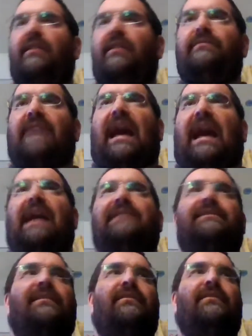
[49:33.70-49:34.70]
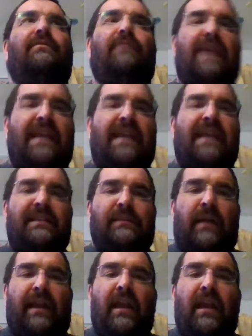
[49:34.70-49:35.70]
Guys, we hate getting
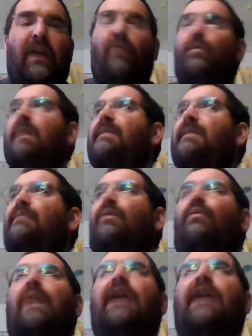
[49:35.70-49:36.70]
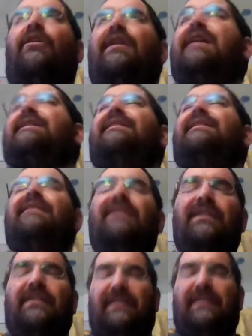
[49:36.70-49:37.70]
sweaty. Women were wearing
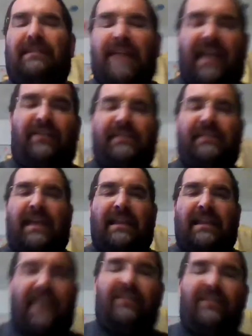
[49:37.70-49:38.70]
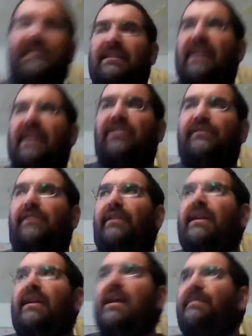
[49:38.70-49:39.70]
layers and layers and layers of
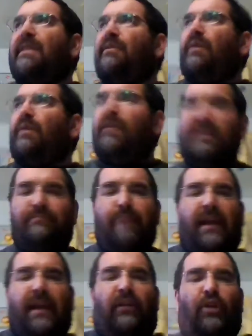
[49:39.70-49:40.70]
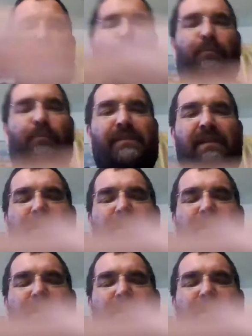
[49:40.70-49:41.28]
clothing. They would wear these metal hoops